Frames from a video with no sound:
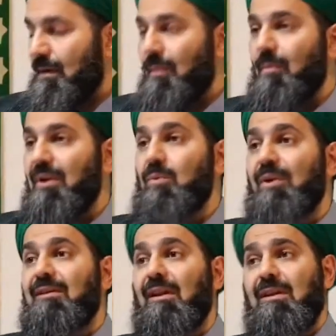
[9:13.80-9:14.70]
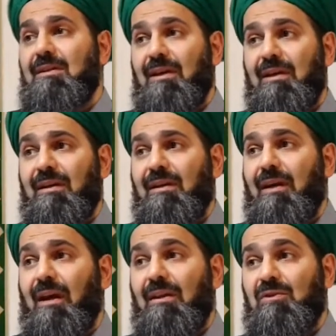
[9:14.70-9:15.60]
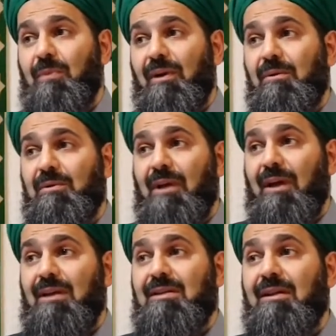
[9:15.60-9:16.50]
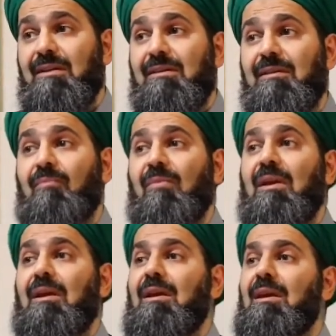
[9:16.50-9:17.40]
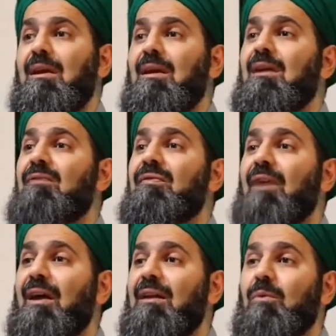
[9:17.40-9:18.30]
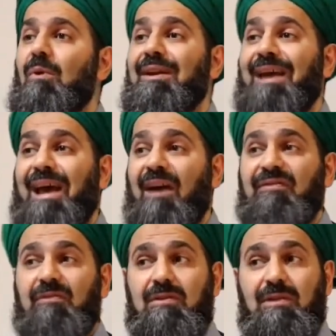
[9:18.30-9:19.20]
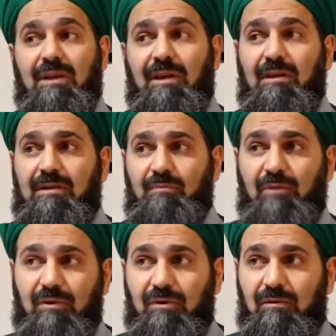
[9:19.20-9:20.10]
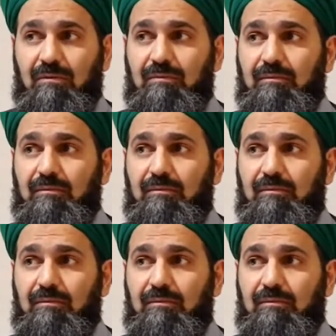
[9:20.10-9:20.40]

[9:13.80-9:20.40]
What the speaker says: But what Allah say? Allah subhanahu wa ta'ala said, if anyone after seeing this miracle